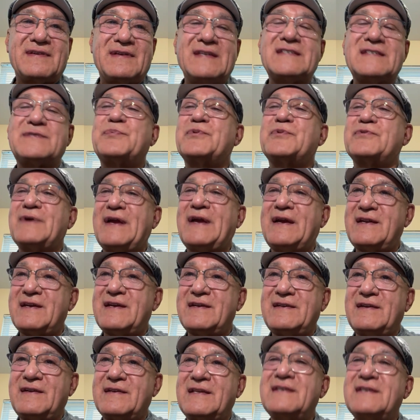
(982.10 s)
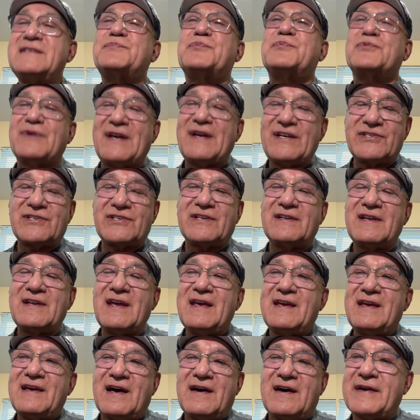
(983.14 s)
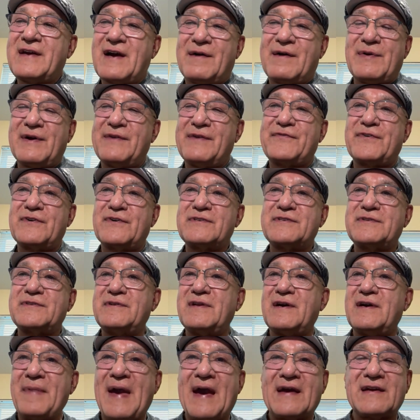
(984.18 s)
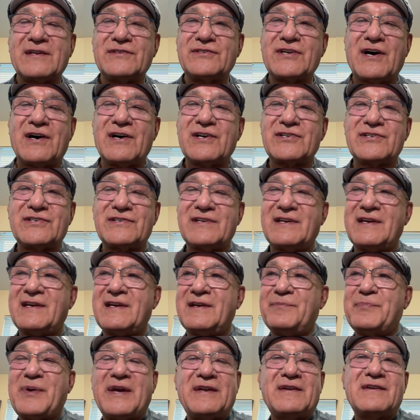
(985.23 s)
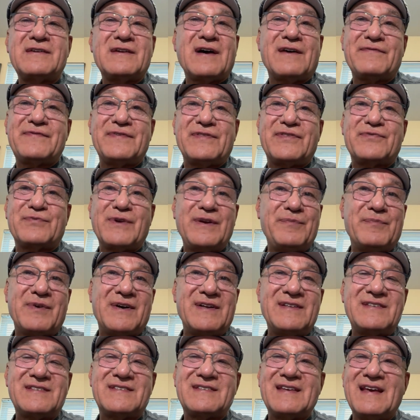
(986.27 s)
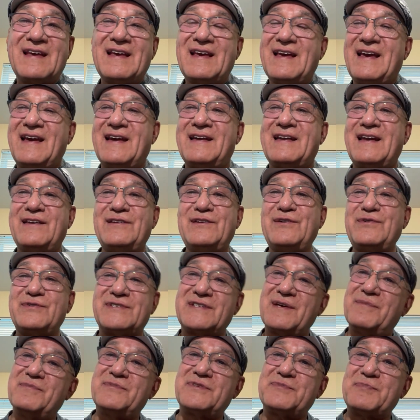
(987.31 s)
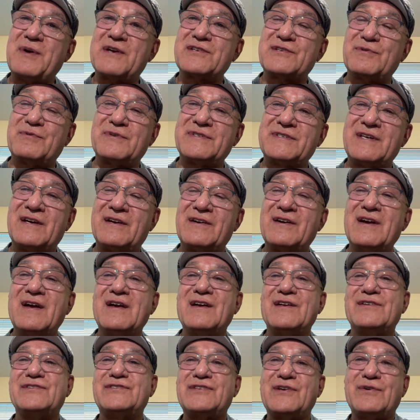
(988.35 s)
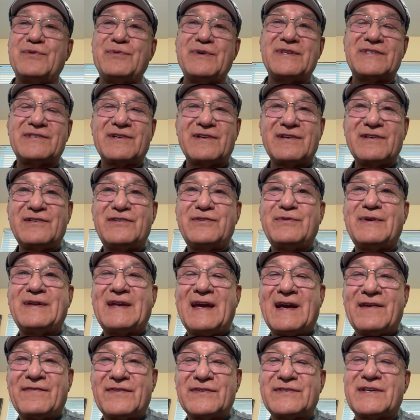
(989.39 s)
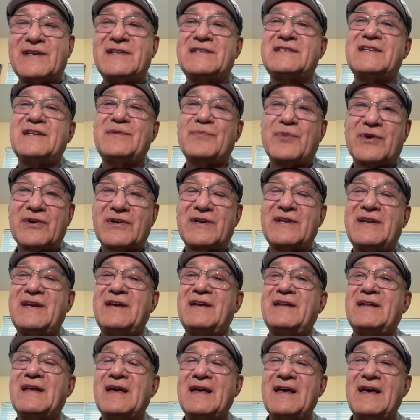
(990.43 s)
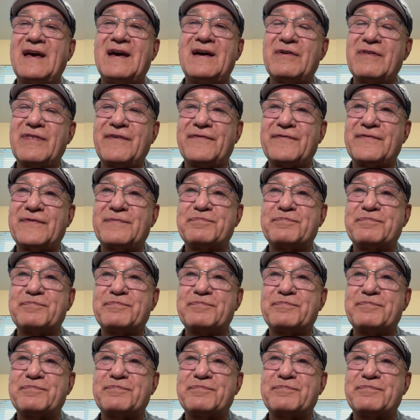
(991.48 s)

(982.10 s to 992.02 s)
inspiration. I got my first Macintosh and paid it off in 3 months. And I knew something special was there. So we started doing advertising, marketing. We were